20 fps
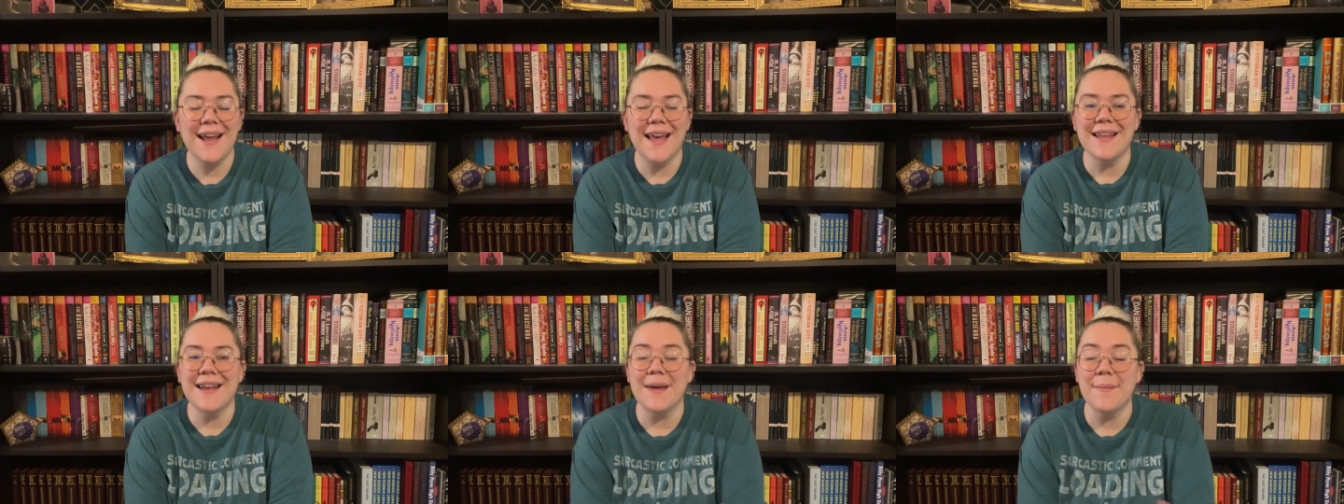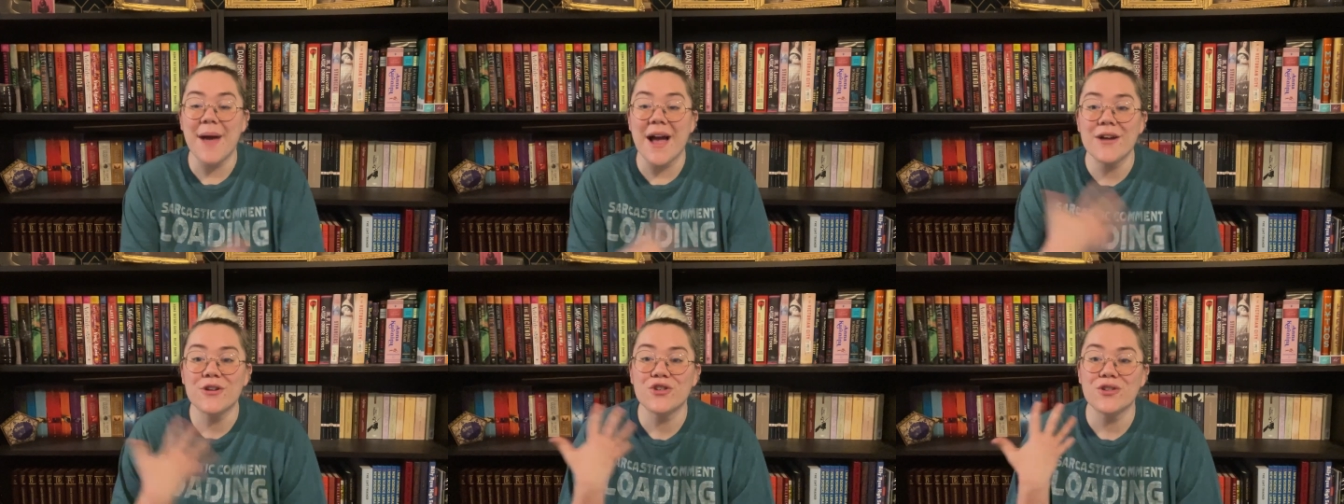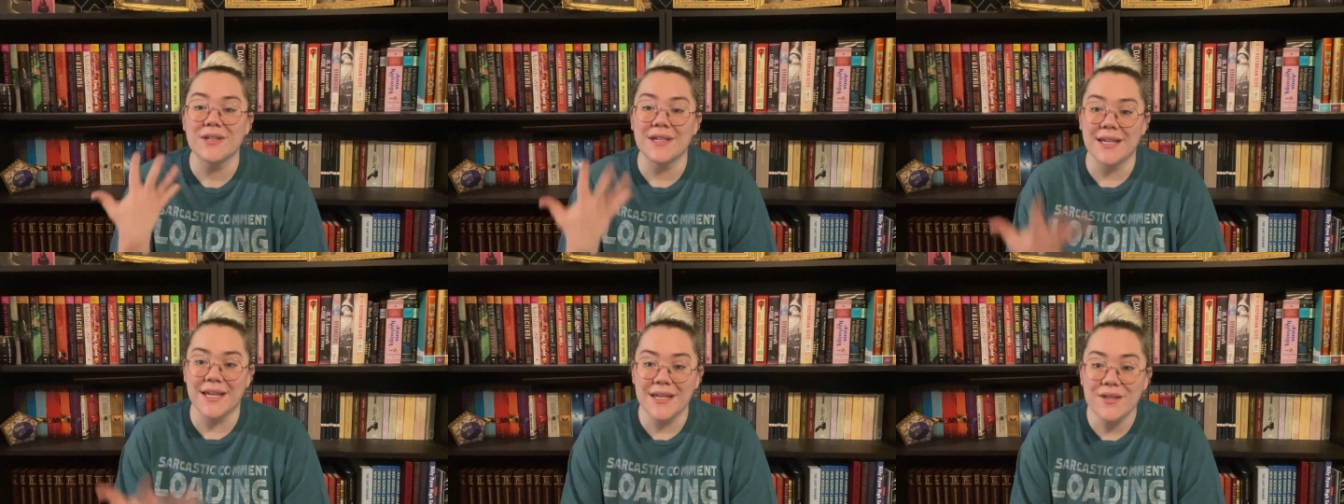and I'm
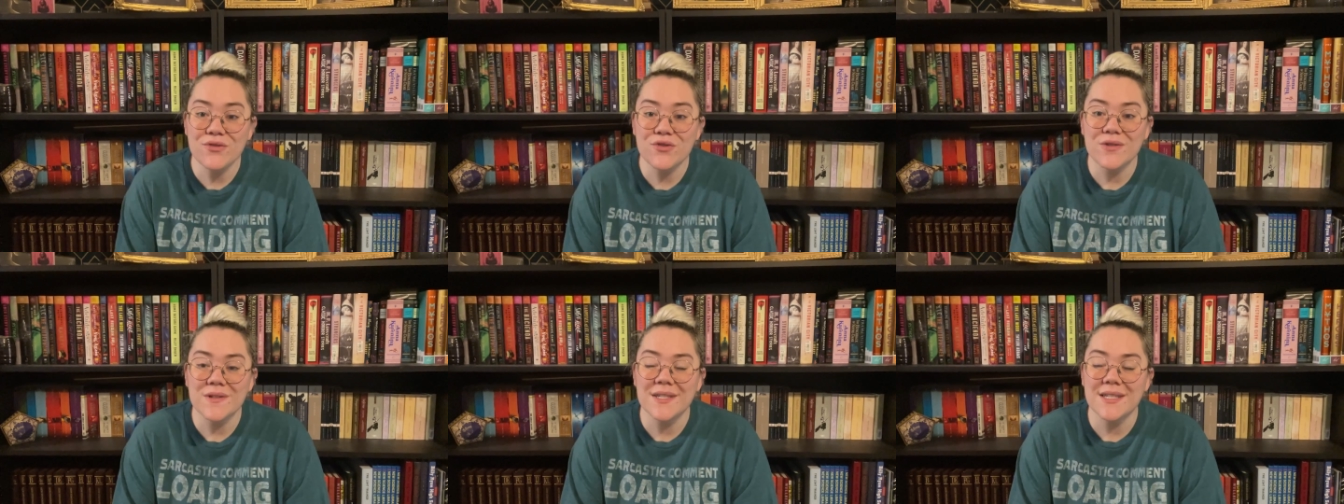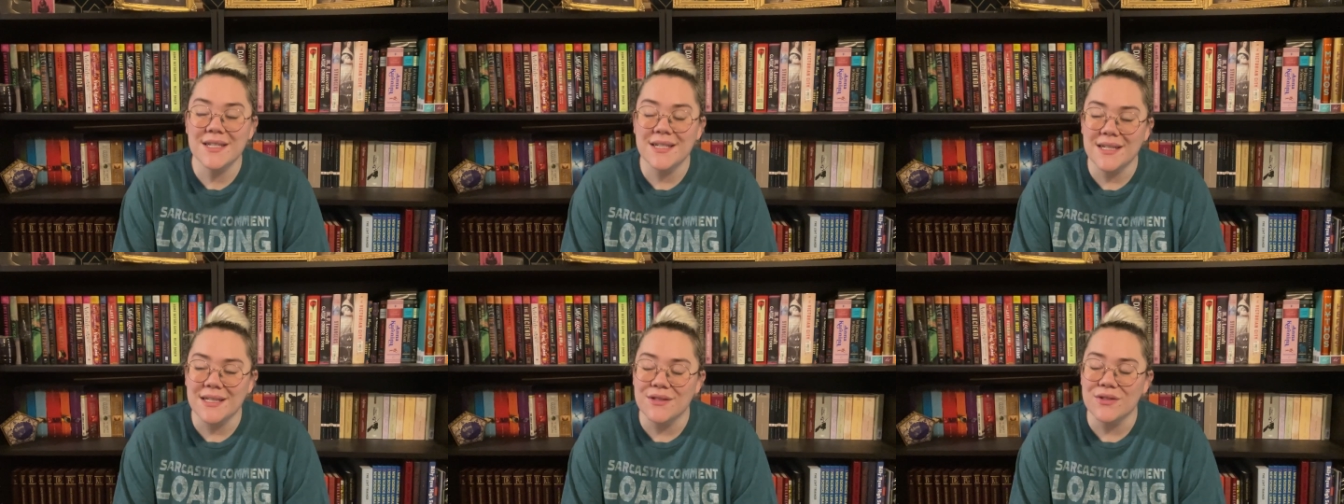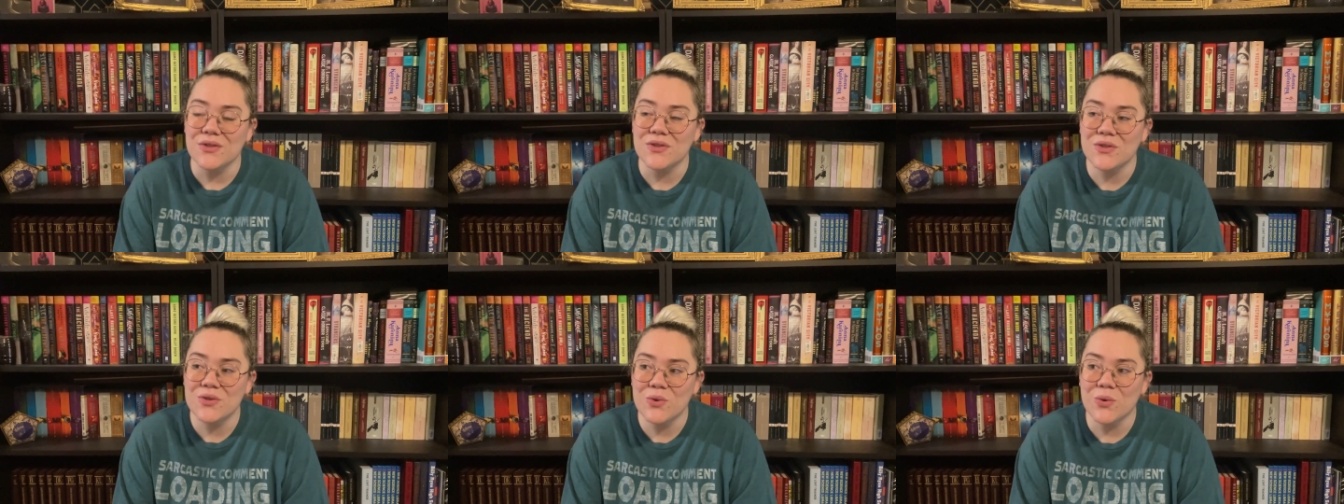actually interested in the
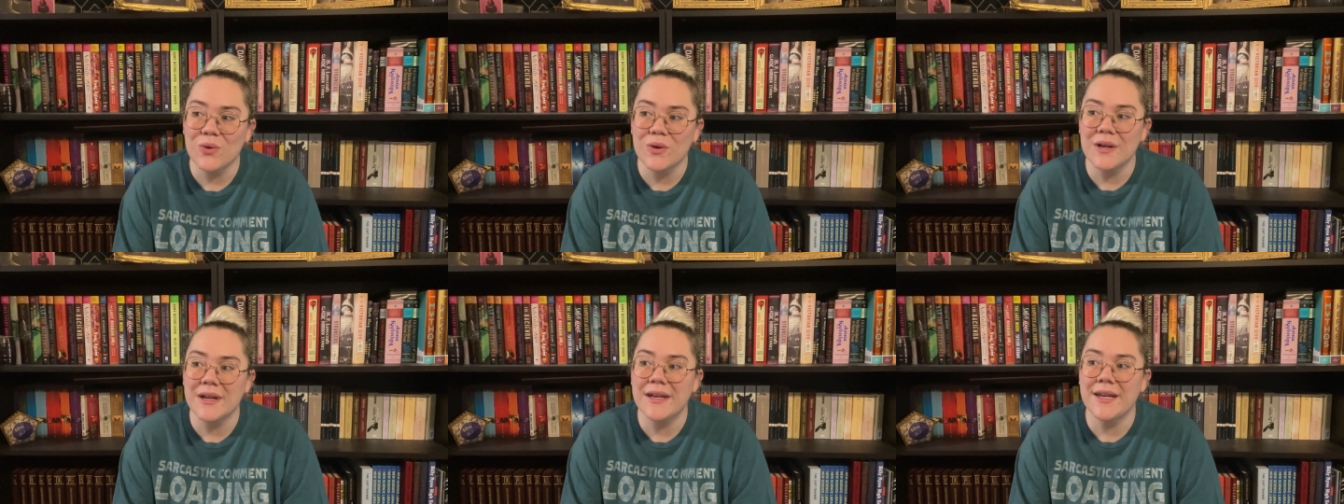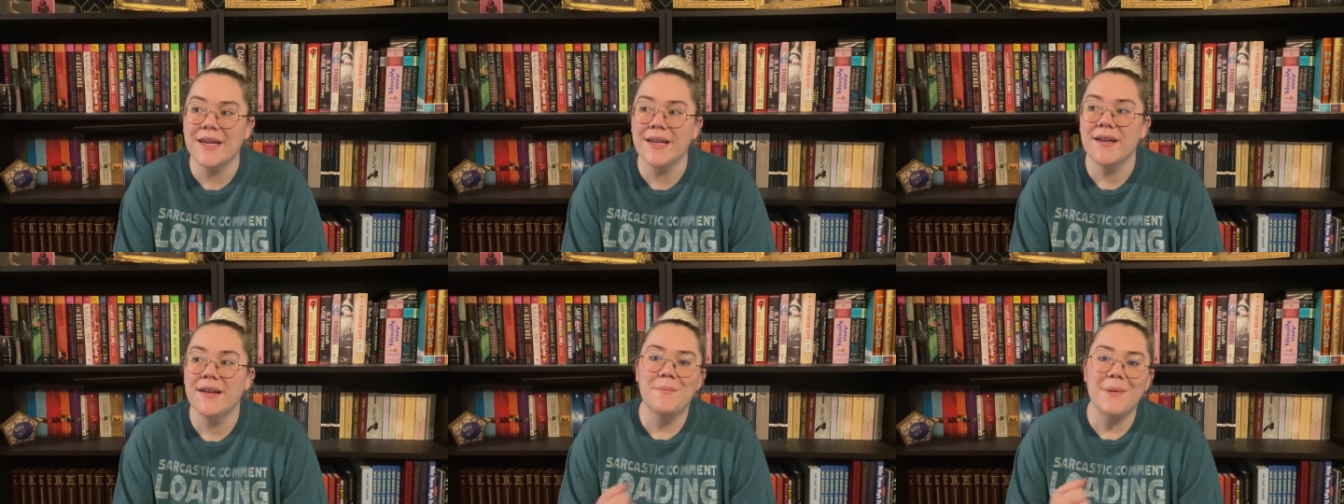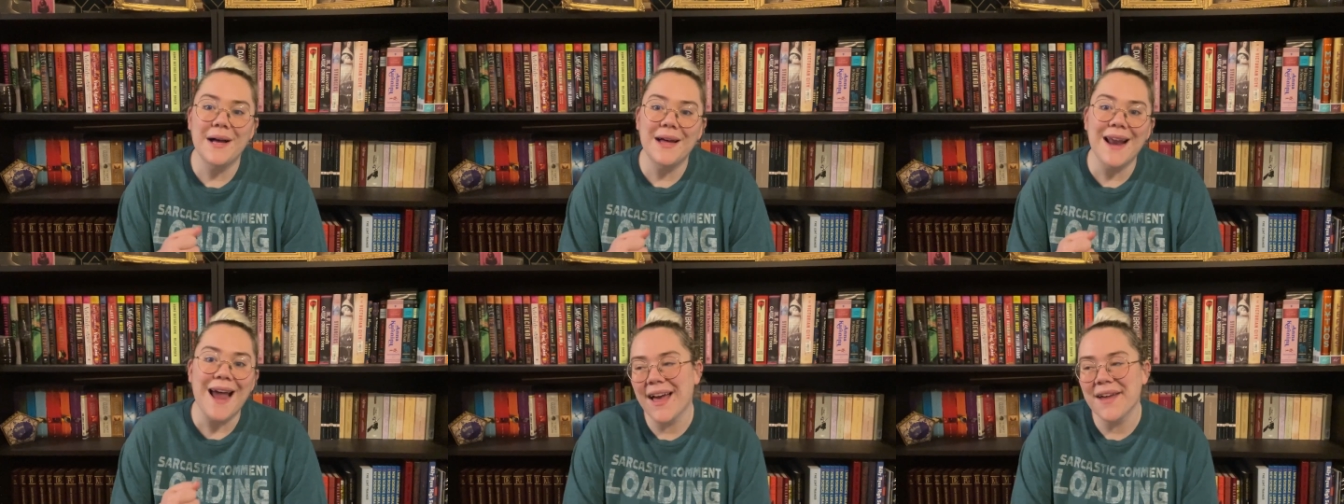story,
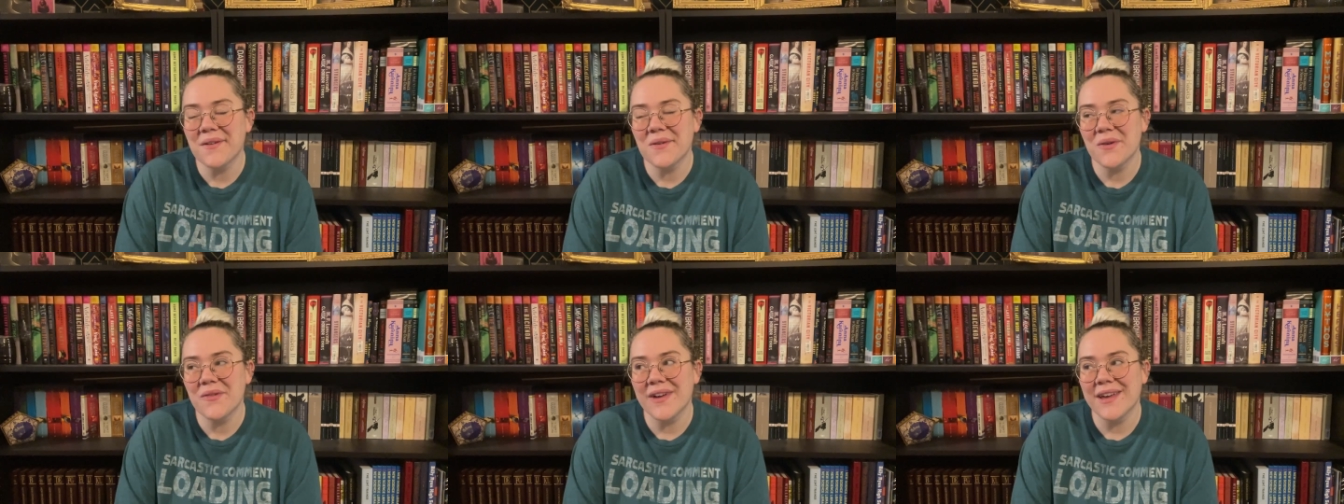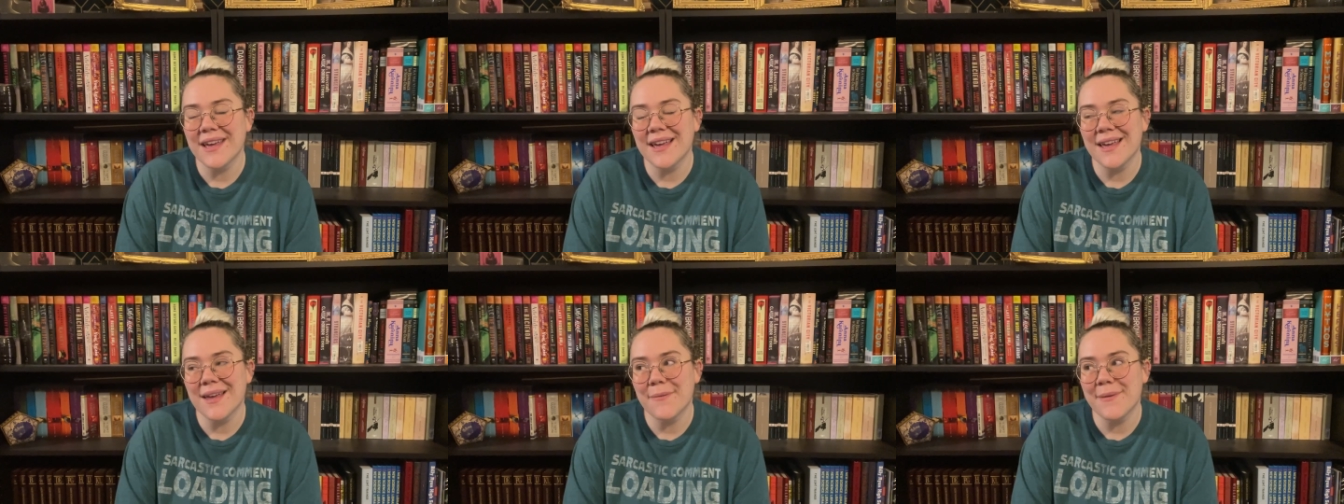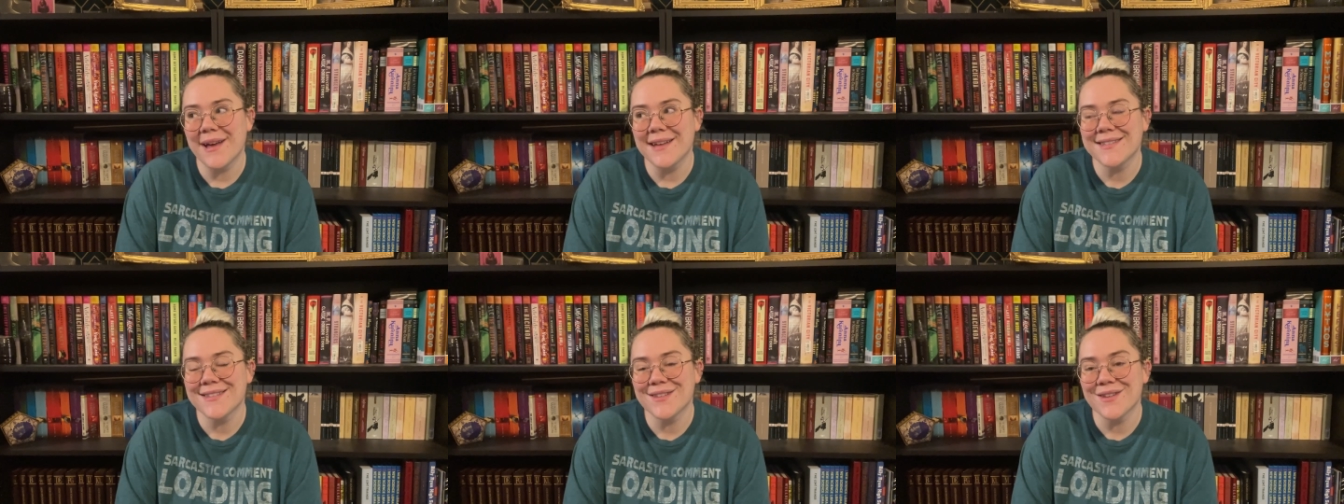but I don't know if I can get
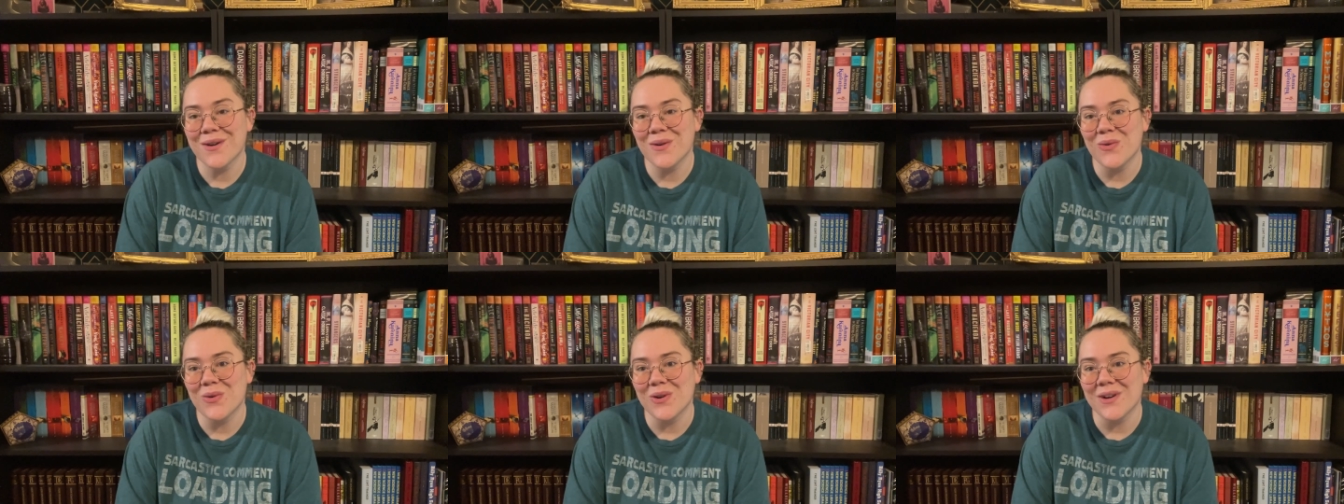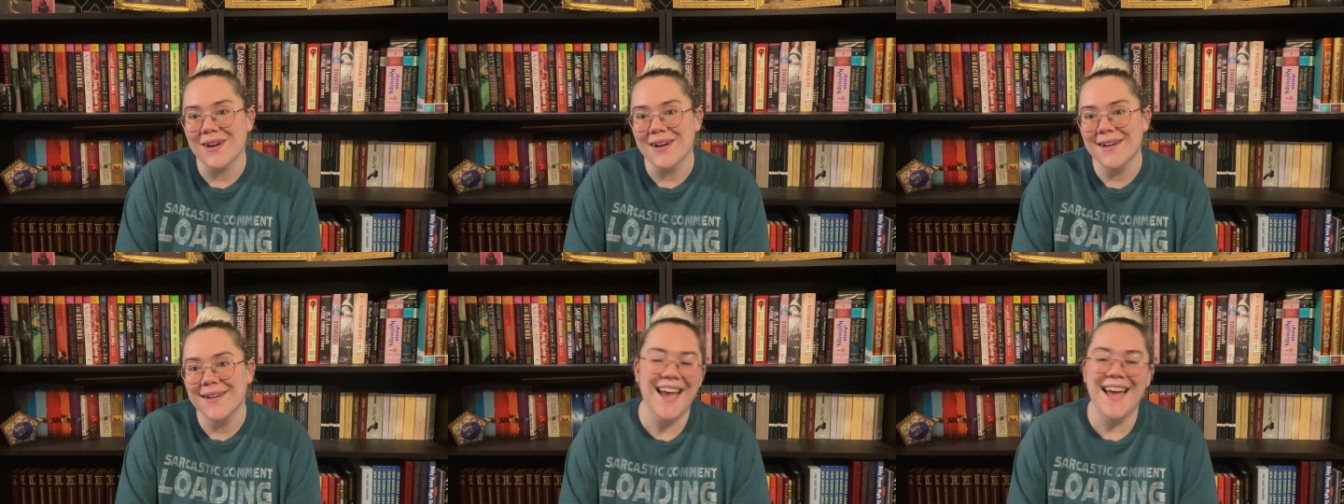past the gore.